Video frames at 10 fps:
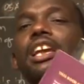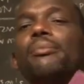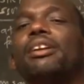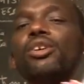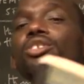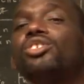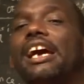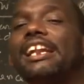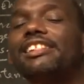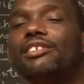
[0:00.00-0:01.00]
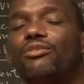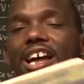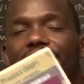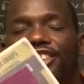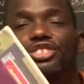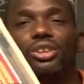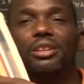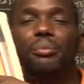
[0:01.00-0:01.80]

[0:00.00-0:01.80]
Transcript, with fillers: But also another advantage, you'll